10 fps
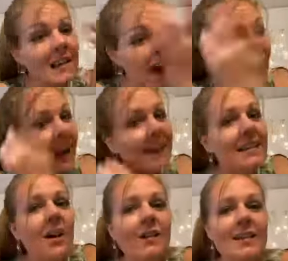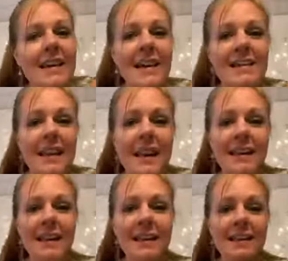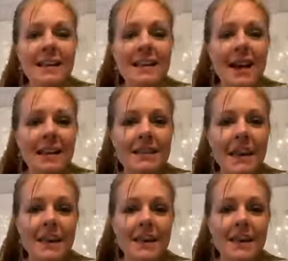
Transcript: That's called gaslighting. That's like gaslighting. It's